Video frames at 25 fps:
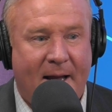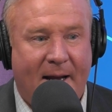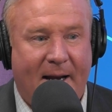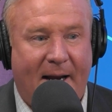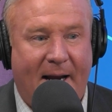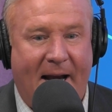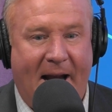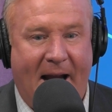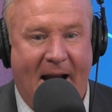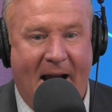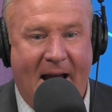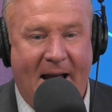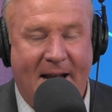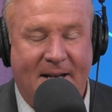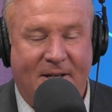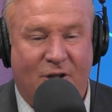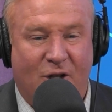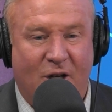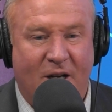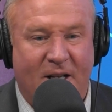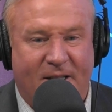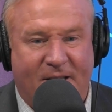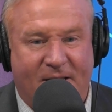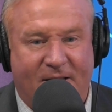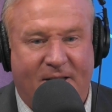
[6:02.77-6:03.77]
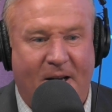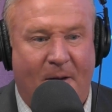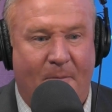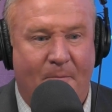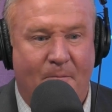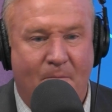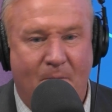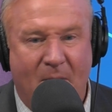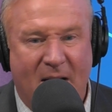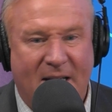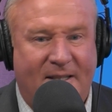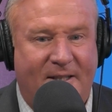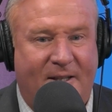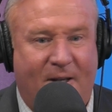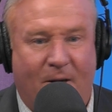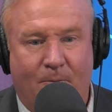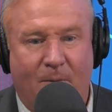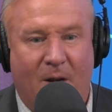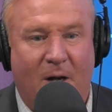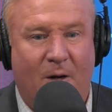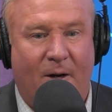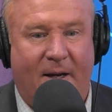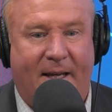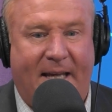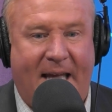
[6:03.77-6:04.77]
and just some
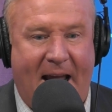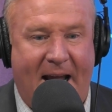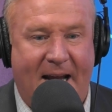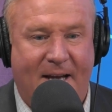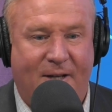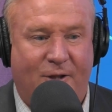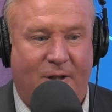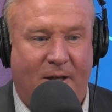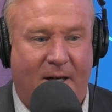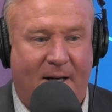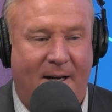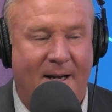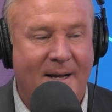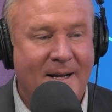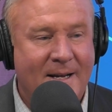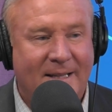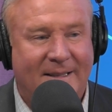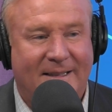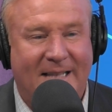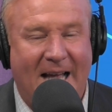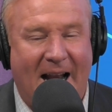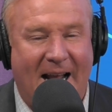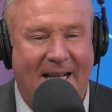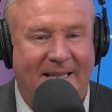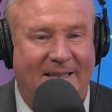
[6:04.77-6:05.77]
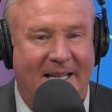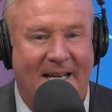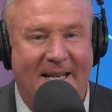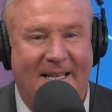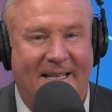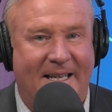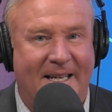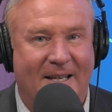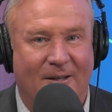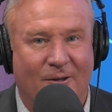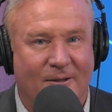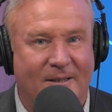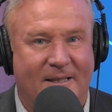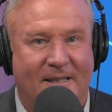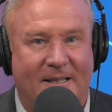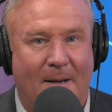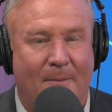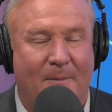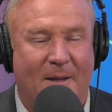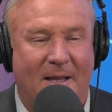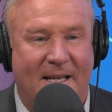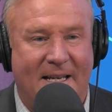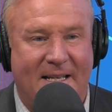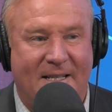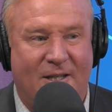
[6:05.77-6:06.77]
miscommunication that I think killed
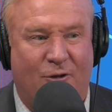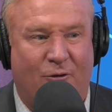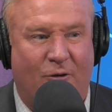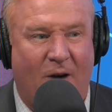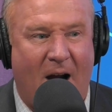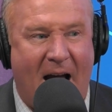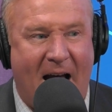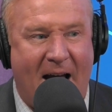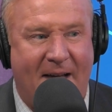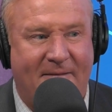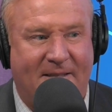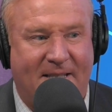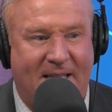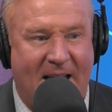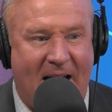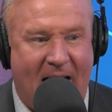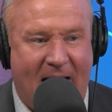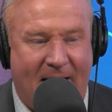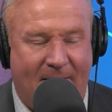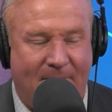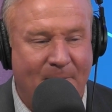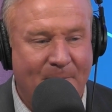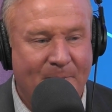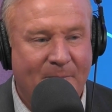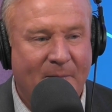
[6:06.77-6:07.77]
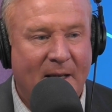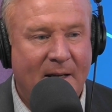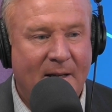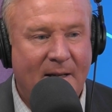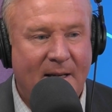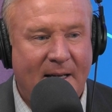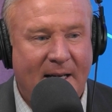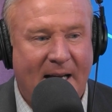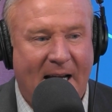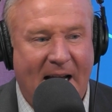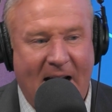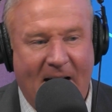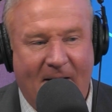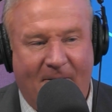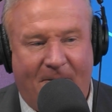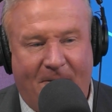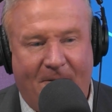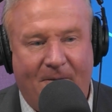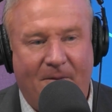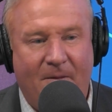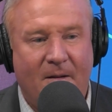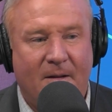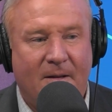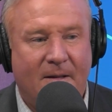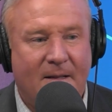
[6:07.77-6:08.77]
some of these drives that if
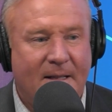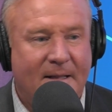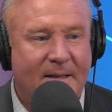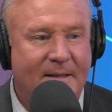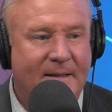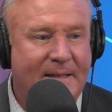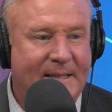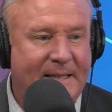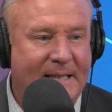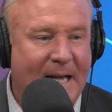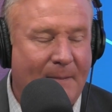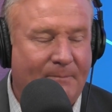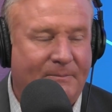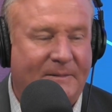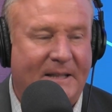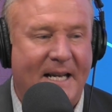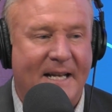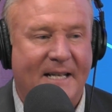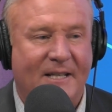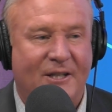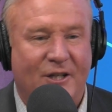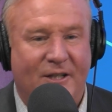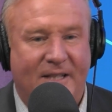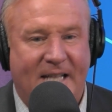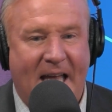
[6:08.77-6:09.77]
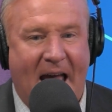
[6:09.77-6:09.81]
something just